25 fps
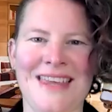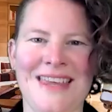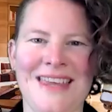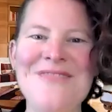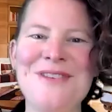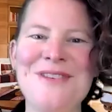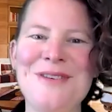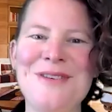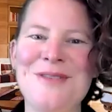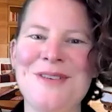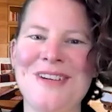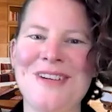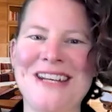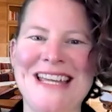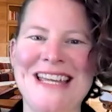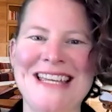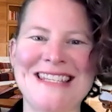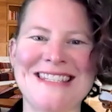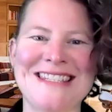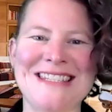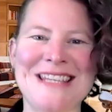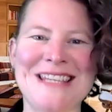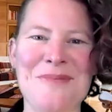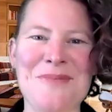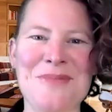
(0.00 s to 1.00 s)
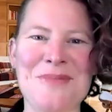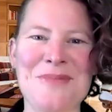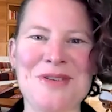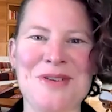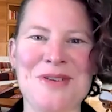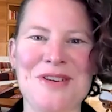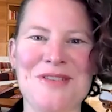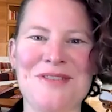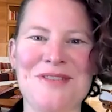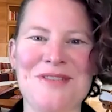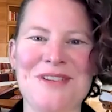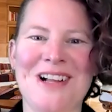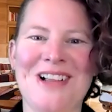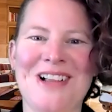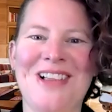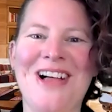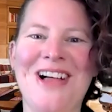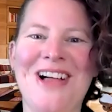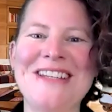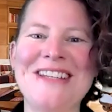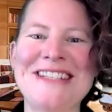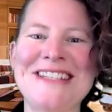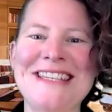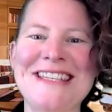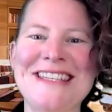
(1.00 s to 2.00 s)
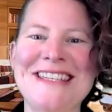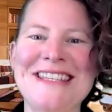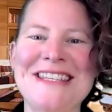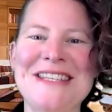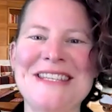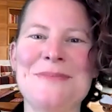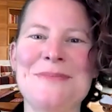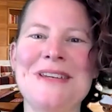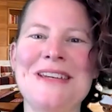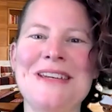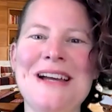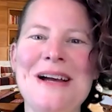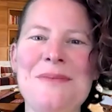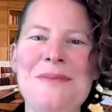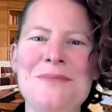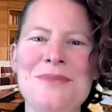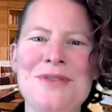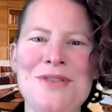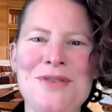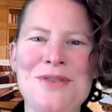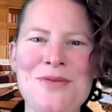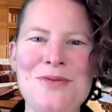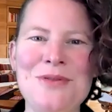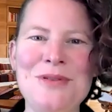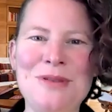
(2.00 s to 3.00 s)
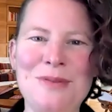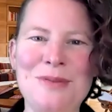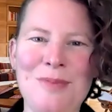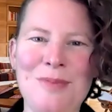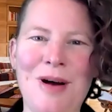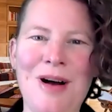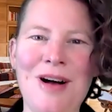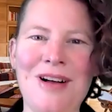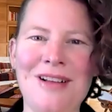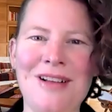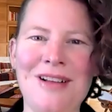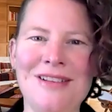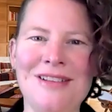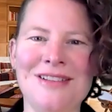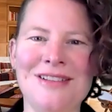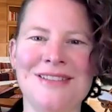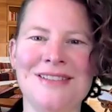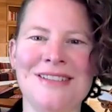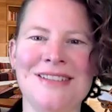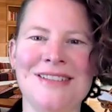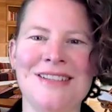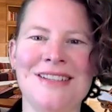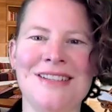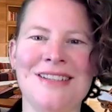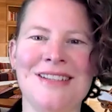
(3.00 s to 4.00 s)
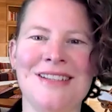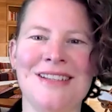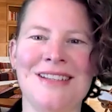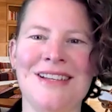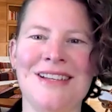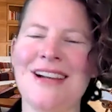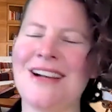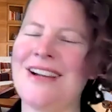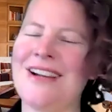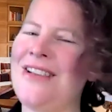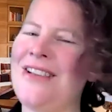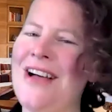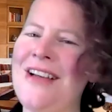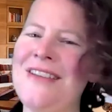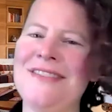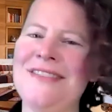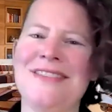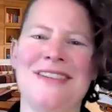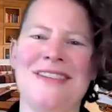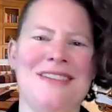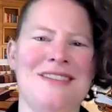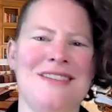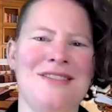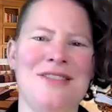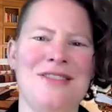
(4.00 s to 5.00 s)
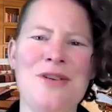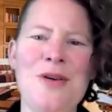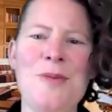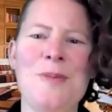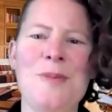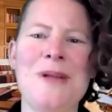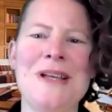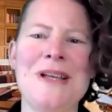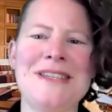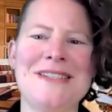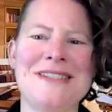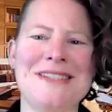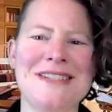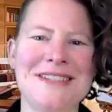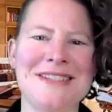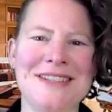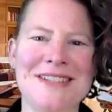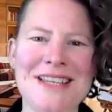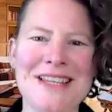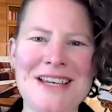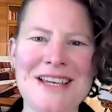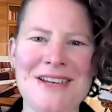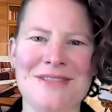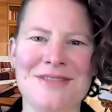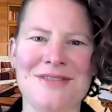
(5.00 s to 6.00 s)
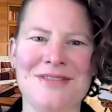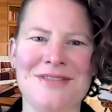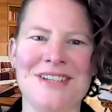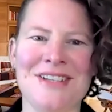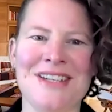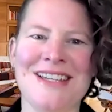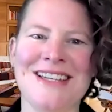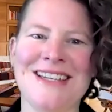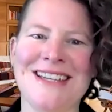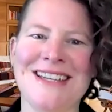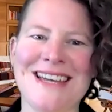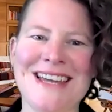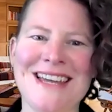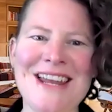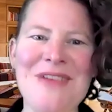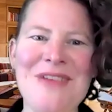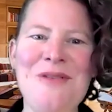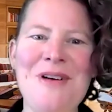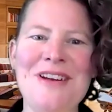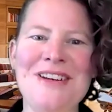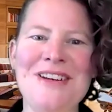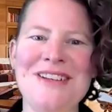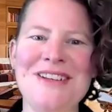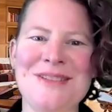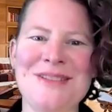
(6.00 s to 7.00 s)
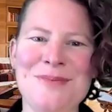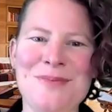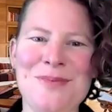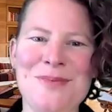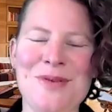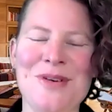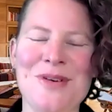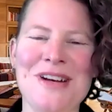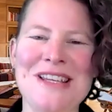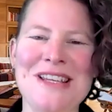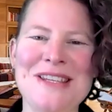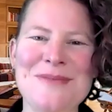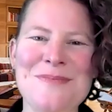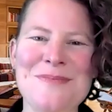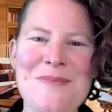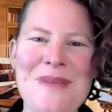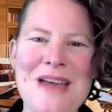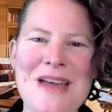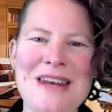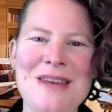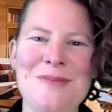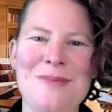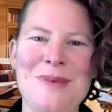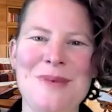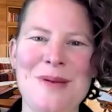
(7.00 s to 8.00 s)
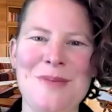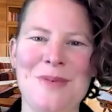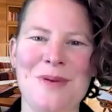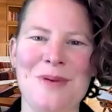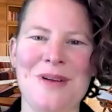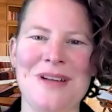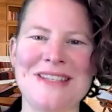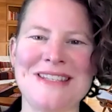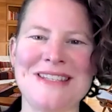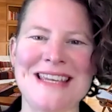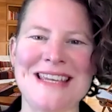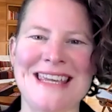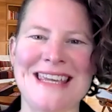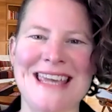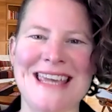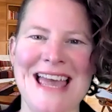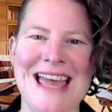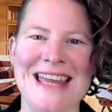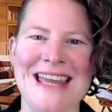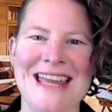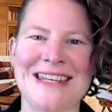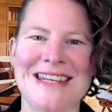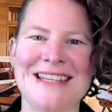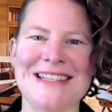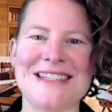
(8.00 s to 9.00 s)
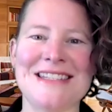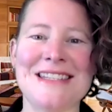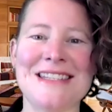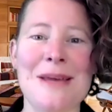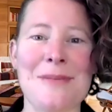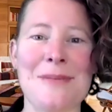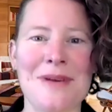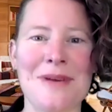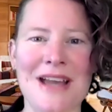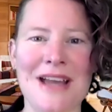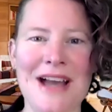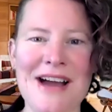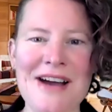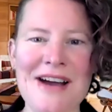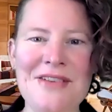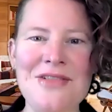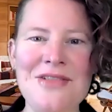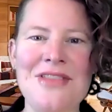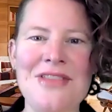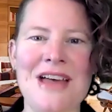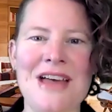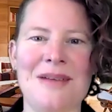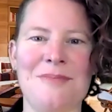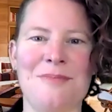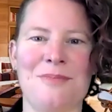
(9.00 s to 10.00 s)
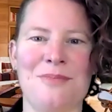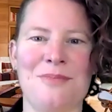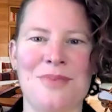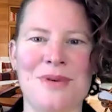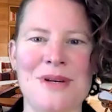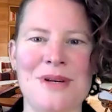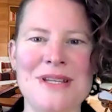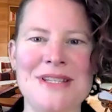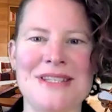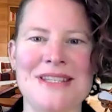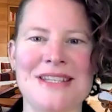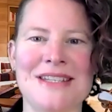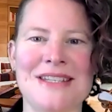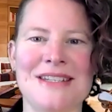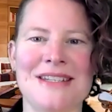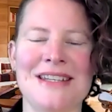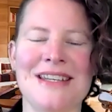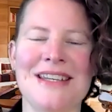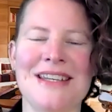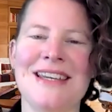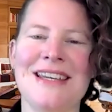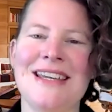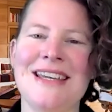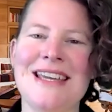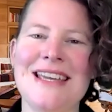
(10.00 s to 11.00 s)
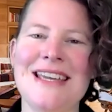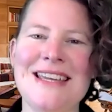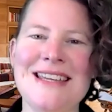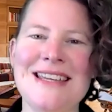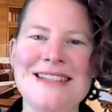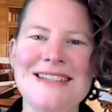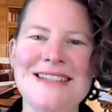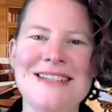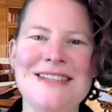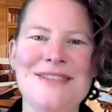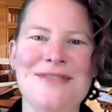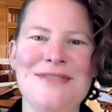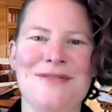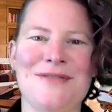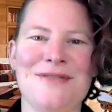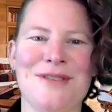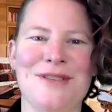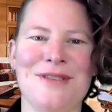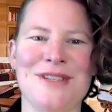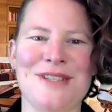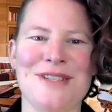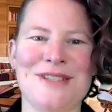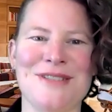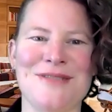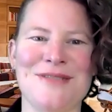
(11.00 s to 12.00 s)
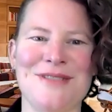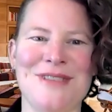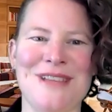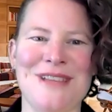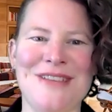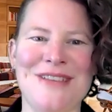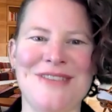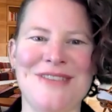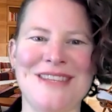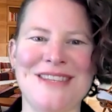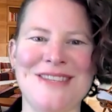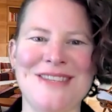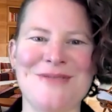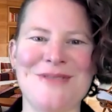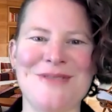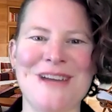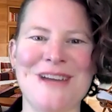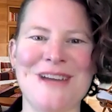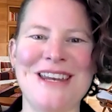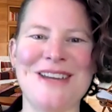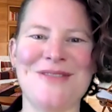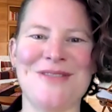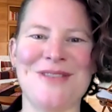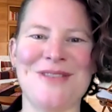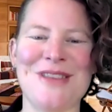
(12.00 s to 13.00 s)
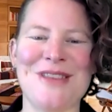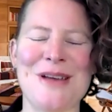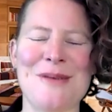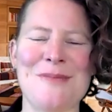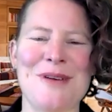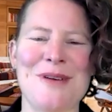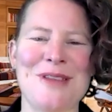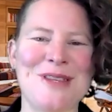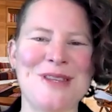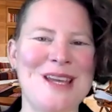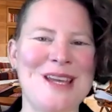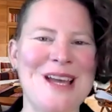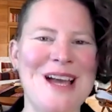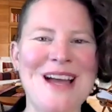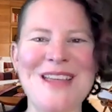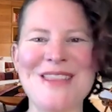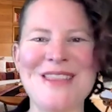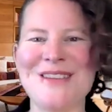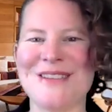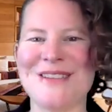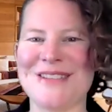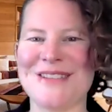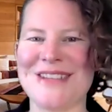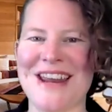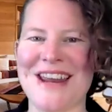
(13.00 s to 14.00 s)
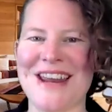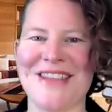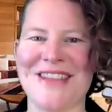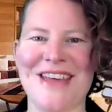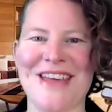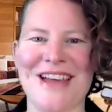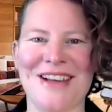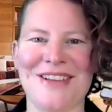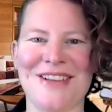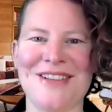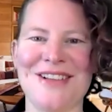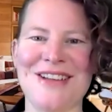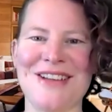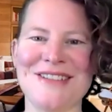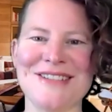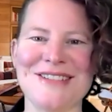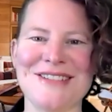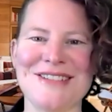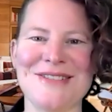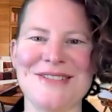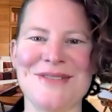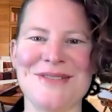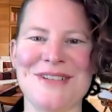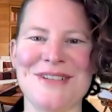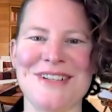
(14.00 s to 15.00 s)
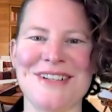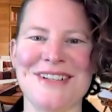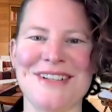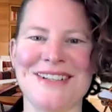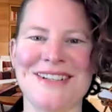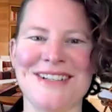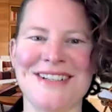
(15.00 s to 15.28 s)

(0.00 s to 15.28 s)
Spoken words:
Everyone has some sort of a closet that's become too small. A closet is no place to live, and I want to support as many people as I can in stepping out of that prison into the fullness of life that's waiting for them on the other side of that closet door.